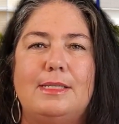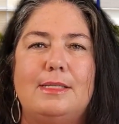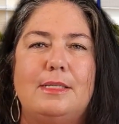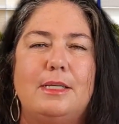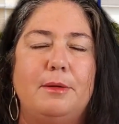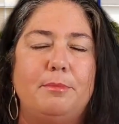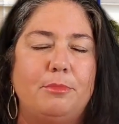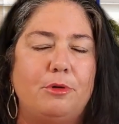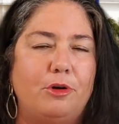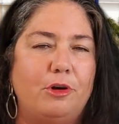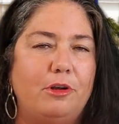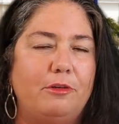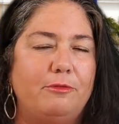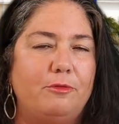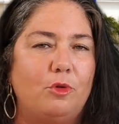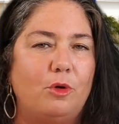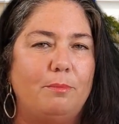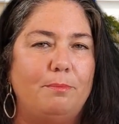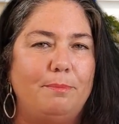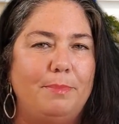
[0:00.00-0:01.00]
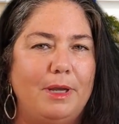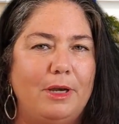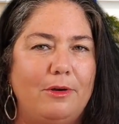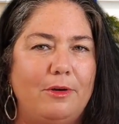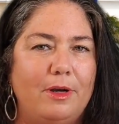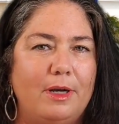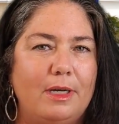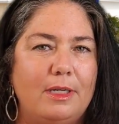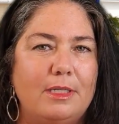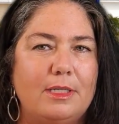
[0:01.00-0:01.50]
temporary
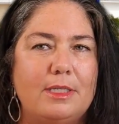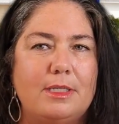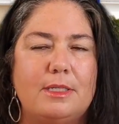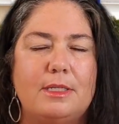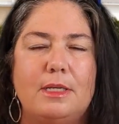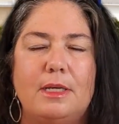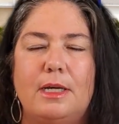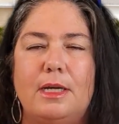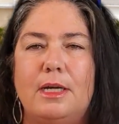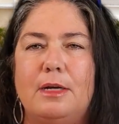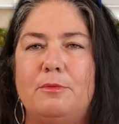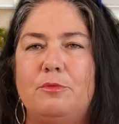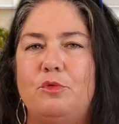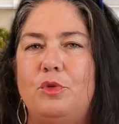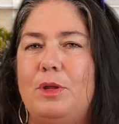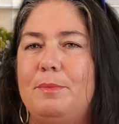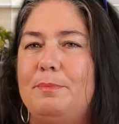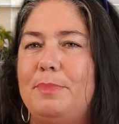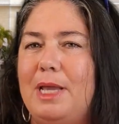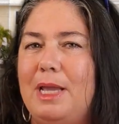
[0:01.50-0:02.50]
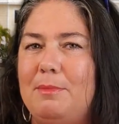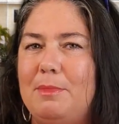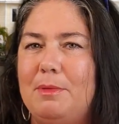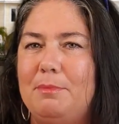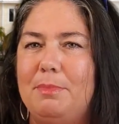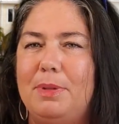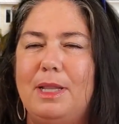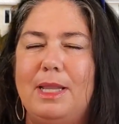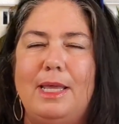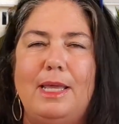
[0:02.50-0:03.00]
forbearance, uh,
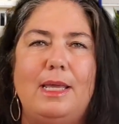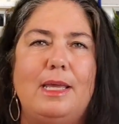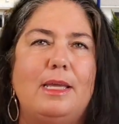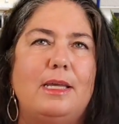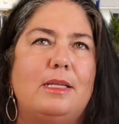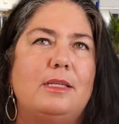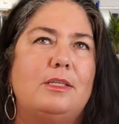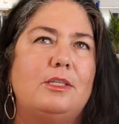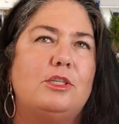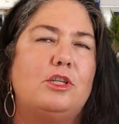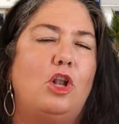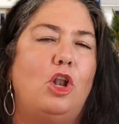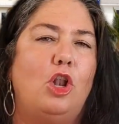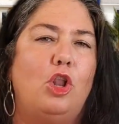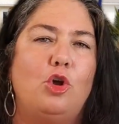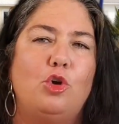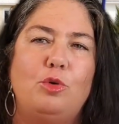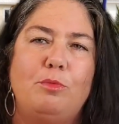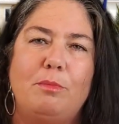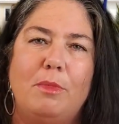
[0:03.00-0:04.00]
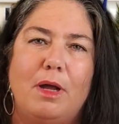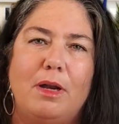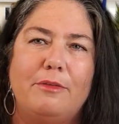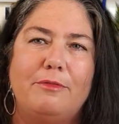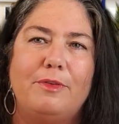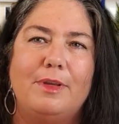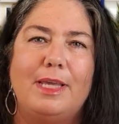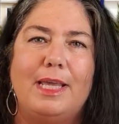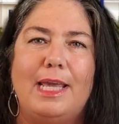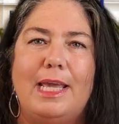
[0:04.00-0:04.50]
repayment plans, loan
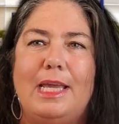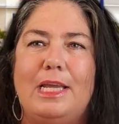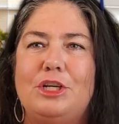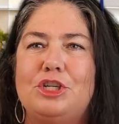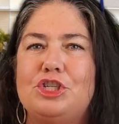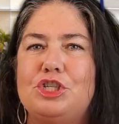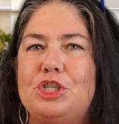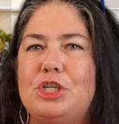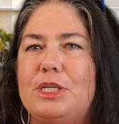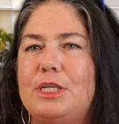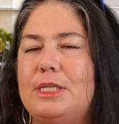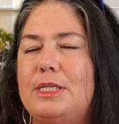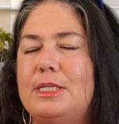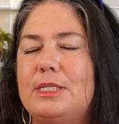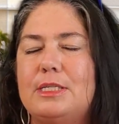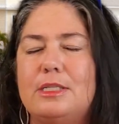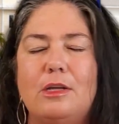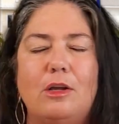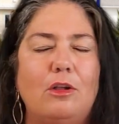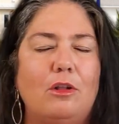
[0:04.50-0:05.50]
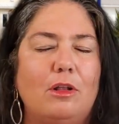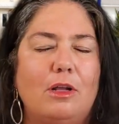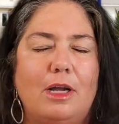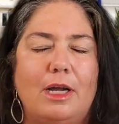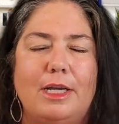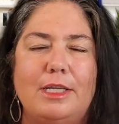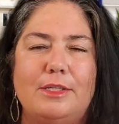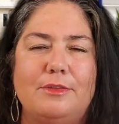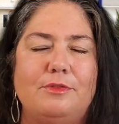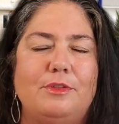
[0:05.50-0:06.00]
modifications, all
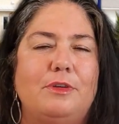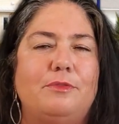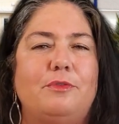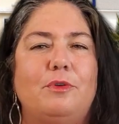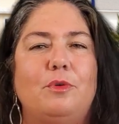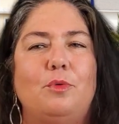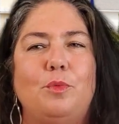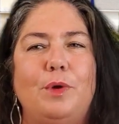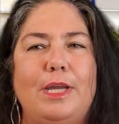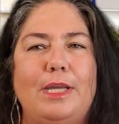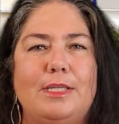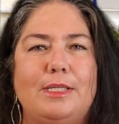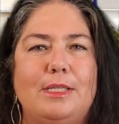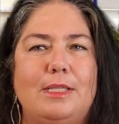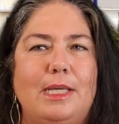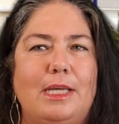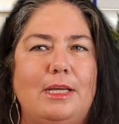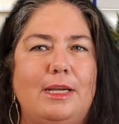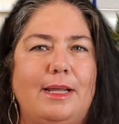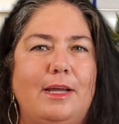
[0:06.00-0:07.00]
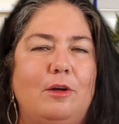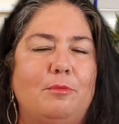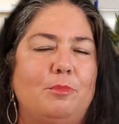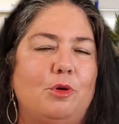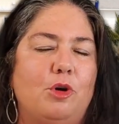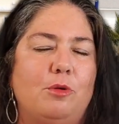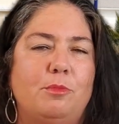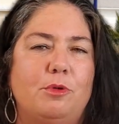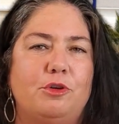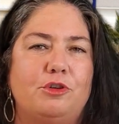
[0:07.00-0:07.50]
kinds of different ways that they could help
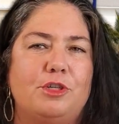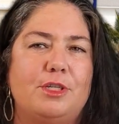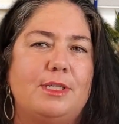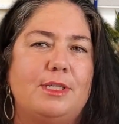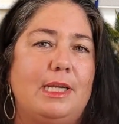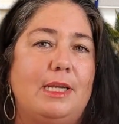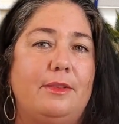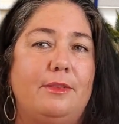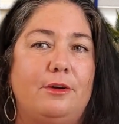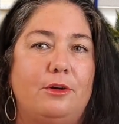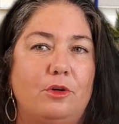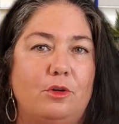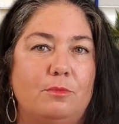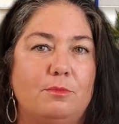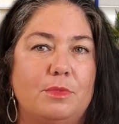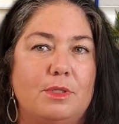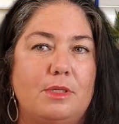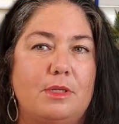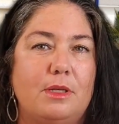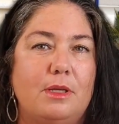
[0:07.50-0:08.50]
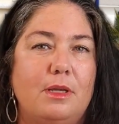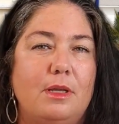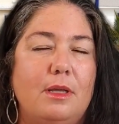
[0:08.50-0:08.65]
homeowners stay in their homes.